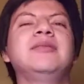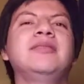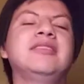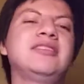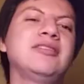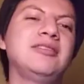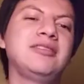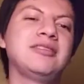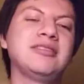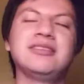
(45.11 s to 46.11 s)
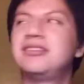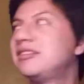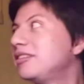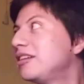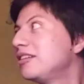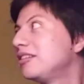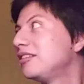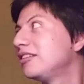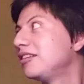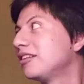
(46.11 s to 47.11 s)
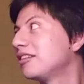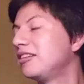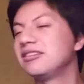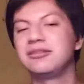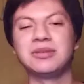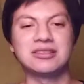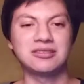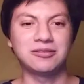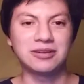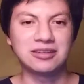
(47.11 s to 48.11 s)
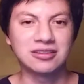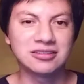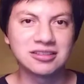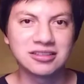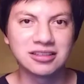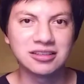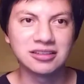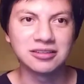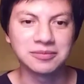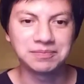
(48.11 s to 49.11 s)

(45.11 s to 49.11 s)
So I thought to myself, why don't I just hit the